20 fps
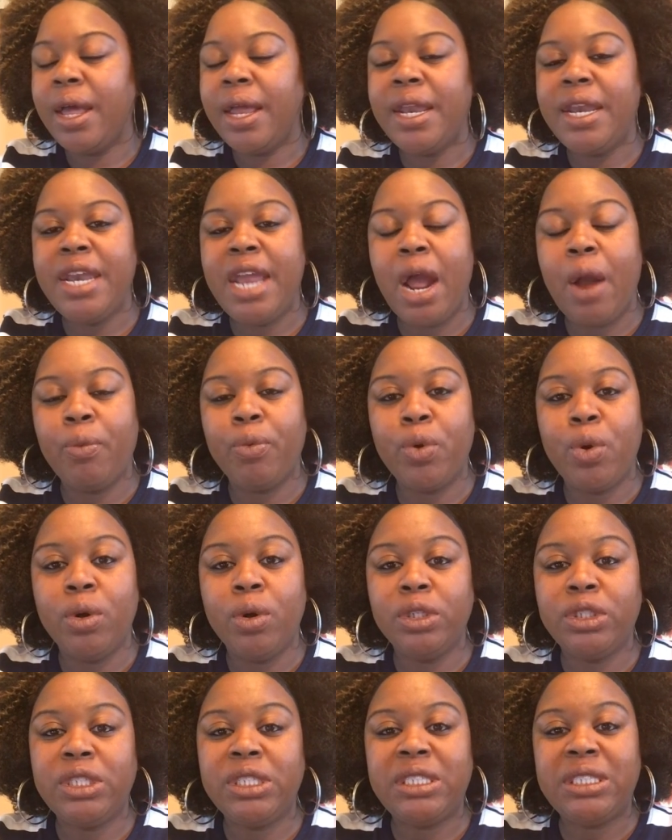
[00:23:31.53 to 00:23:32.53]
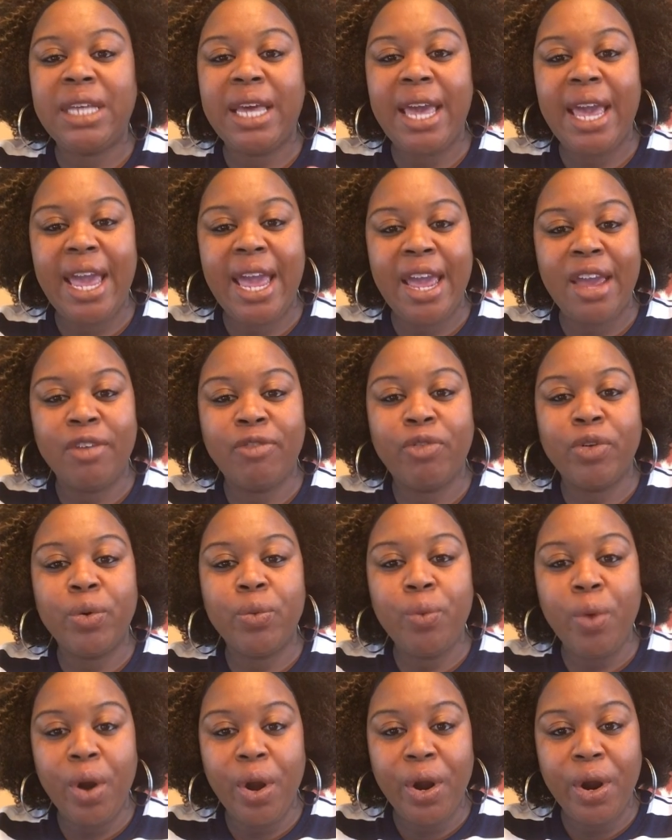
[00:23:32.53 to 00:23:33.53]
Now we're going to say every
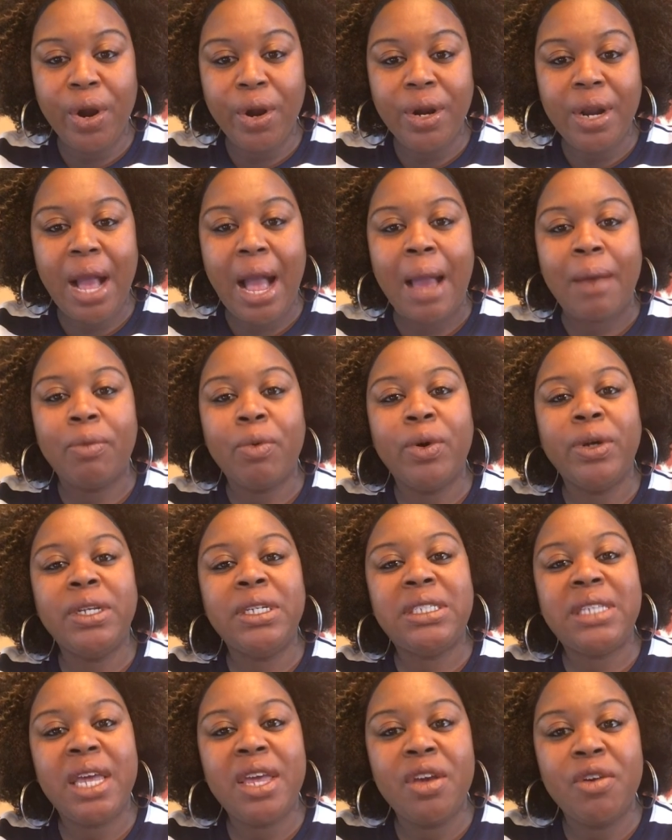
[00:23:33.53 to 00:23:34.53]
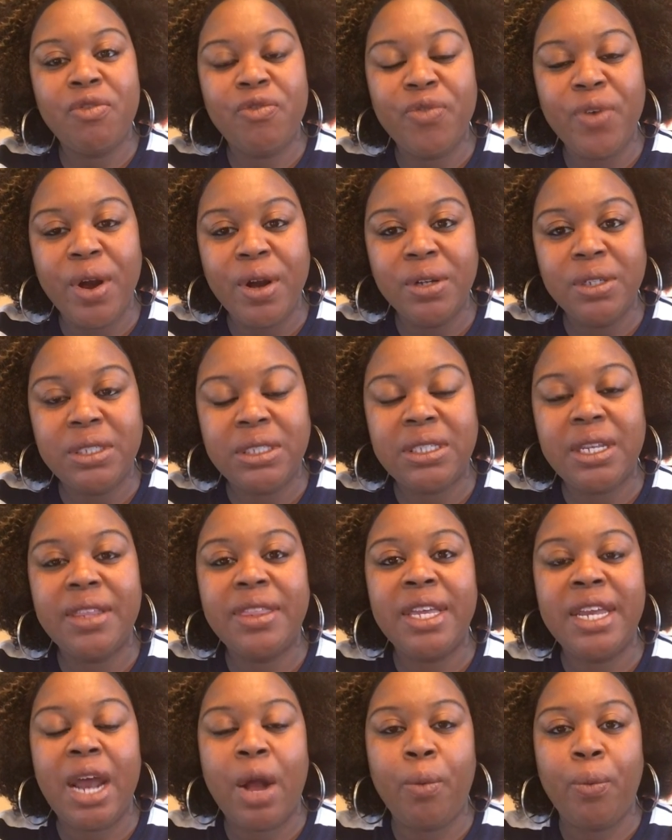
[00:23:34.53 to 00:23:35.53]
word. I'm going to say it first,
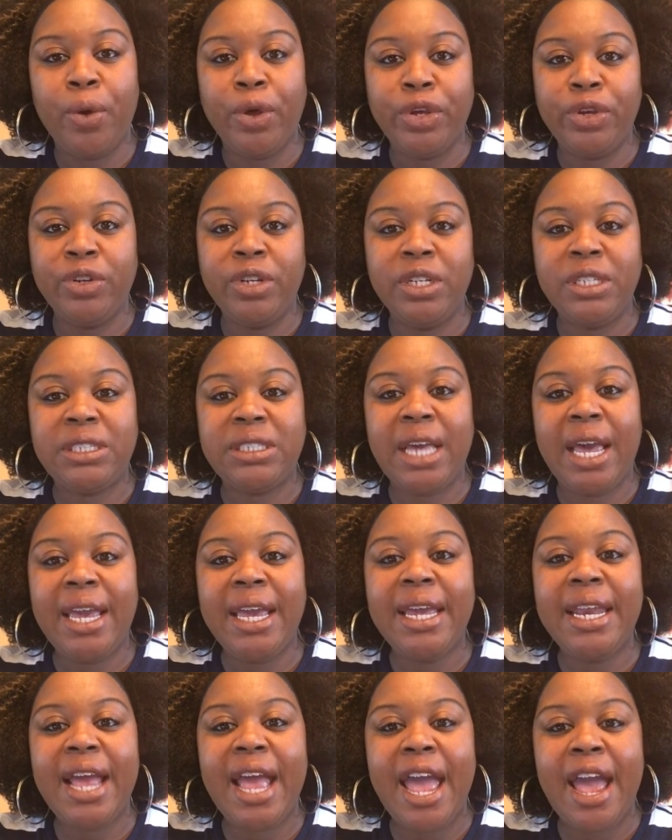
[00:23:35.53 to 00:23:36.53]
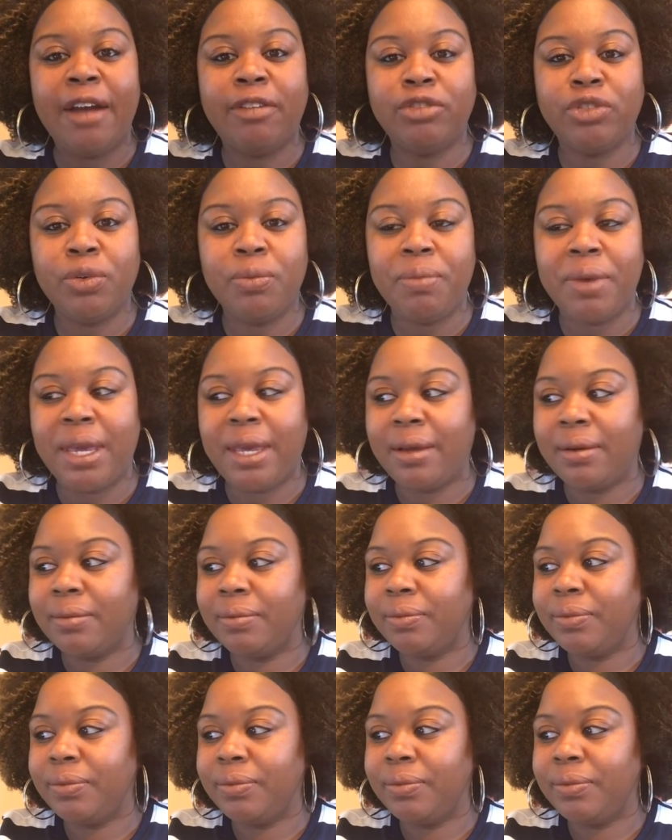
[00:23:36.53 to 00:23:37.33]
then I want you to say it after me.